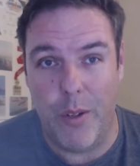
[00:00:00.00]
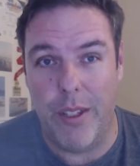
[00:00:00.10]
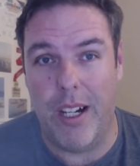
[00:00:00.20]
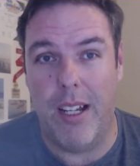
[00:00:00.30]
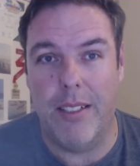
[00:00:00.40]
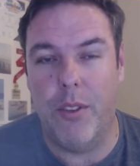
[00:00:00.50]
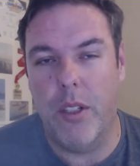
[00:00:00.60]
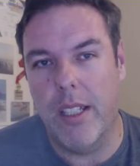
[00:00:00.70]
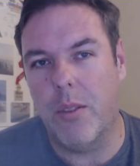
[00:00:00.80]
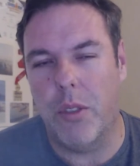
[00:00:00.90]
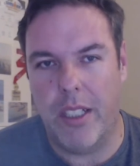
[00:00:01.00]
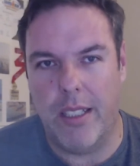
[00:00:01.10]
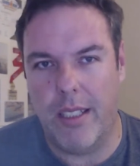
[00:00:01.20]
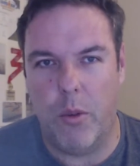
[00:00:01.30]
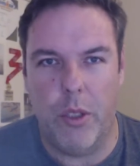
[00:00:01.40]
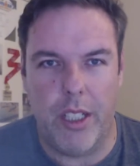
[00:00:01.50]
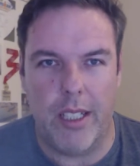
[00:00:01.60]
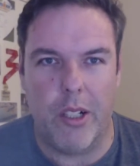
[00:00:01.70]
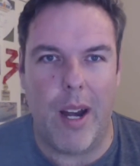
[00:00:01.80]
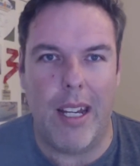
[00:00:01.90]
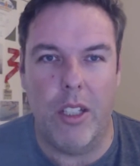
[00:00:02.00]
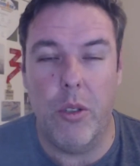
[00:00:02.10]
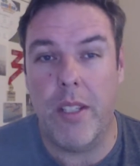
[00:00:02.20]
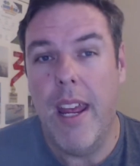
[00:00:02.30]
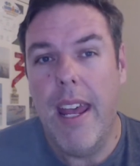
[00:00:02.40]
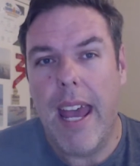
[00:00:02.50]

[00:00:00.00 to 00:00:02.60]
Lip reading: over the last few years, which is great news.